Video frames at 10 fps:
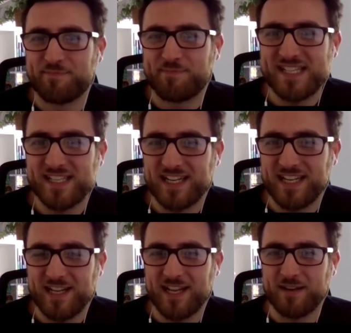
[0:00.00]

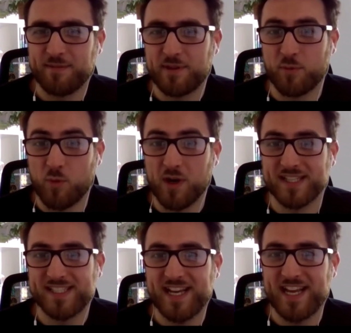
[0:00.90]
basically in the
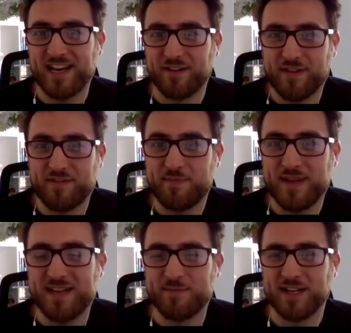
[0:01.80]
worst state I've ever
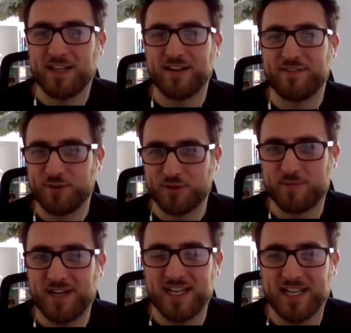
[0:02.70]
been in my life, and you're
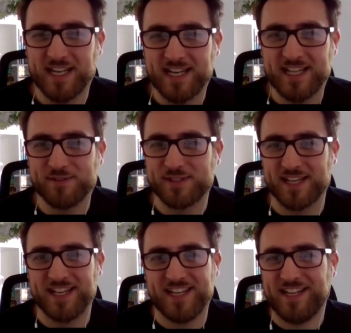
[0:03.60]
smiling. And he was
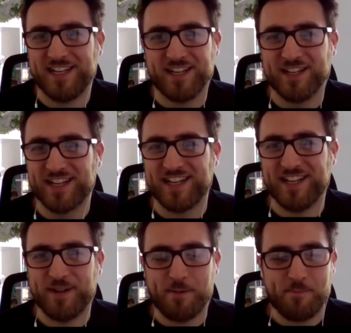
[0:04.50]
like, look,
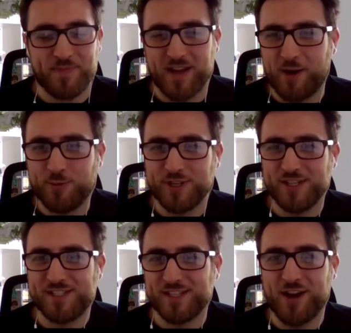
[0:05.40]
I want
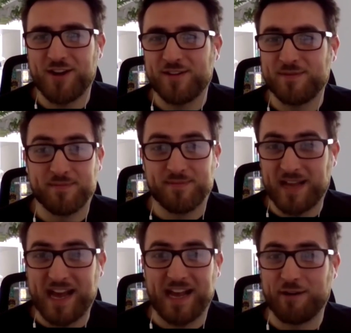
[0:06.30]
you to go and
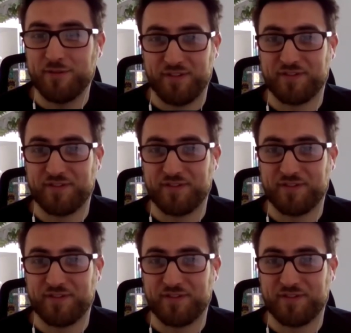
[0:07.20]
hang out with your